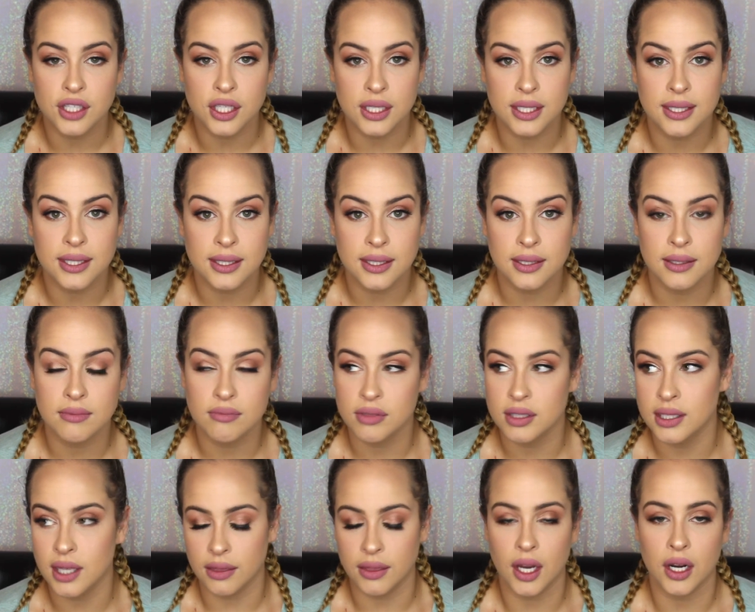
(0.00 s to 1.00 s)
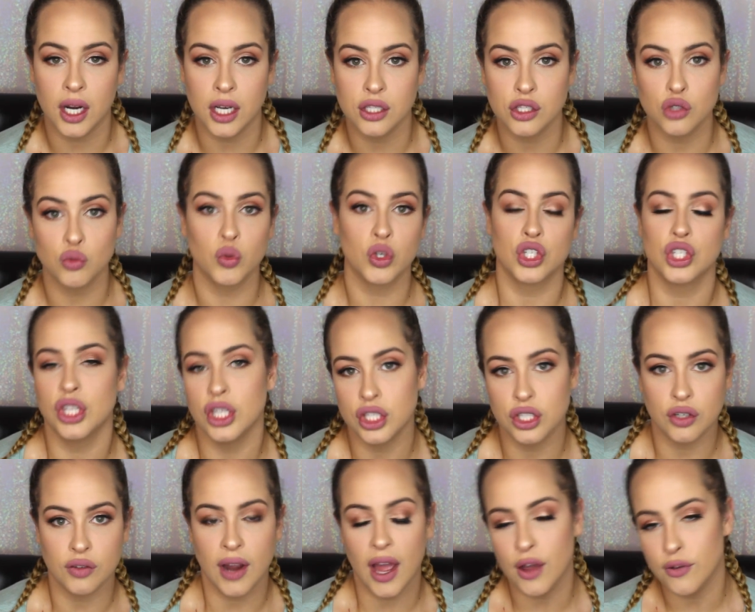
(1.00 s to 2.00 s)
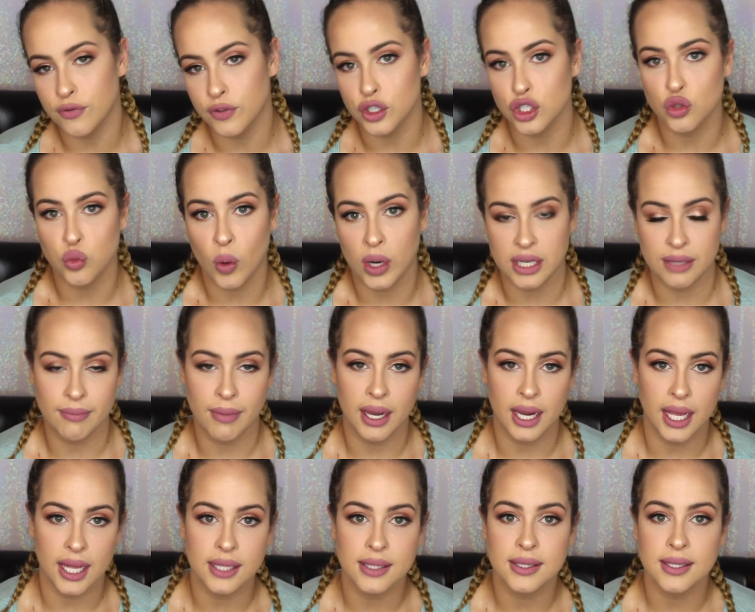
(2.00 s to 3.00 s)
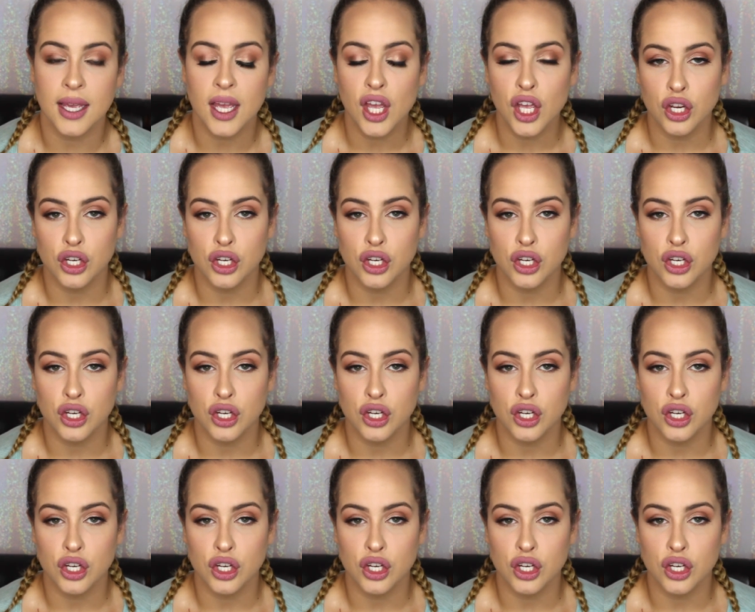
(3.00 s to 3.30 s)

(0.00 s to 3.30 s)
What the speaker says: to sit there and swish this around for 20 minutes.